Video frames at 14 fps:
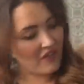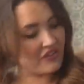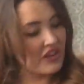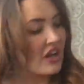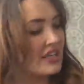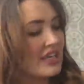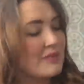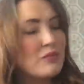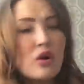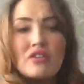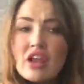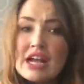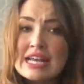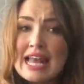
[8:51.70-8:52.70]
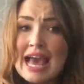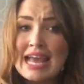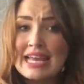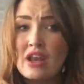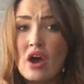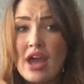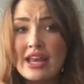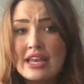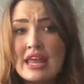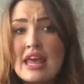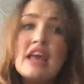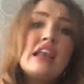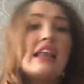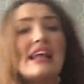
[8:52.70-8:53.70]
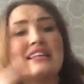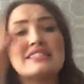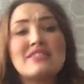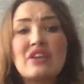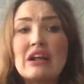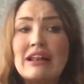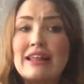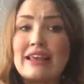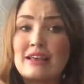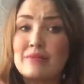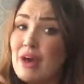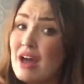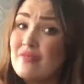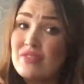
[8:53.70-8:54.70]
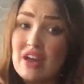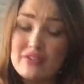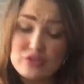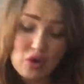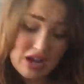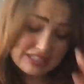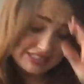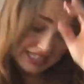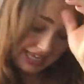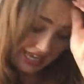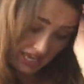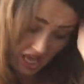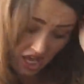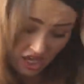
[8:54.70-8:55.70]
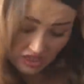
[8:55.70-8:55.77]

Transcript: I think I need more of like an A-line, less of a cling. But I've tried it.